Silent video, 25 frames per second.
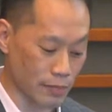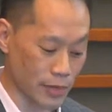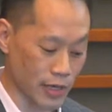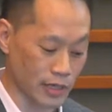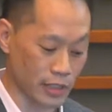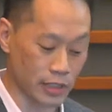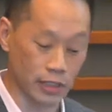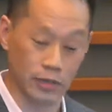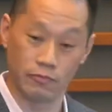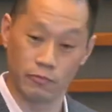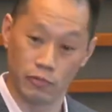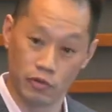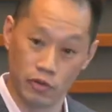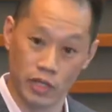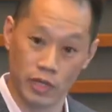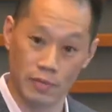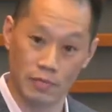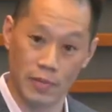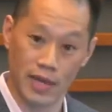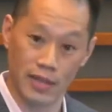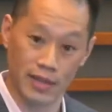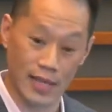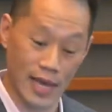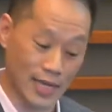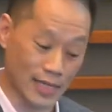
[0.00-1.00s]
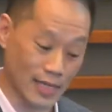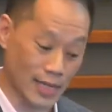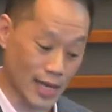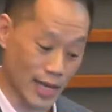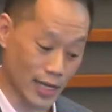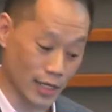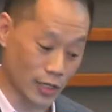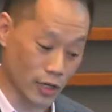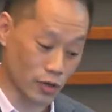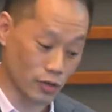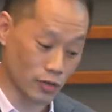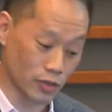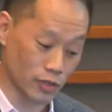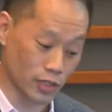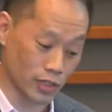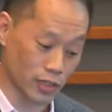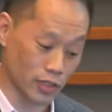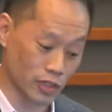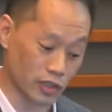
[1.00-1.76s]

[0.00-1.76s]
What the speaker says: but to really make that diagnosis,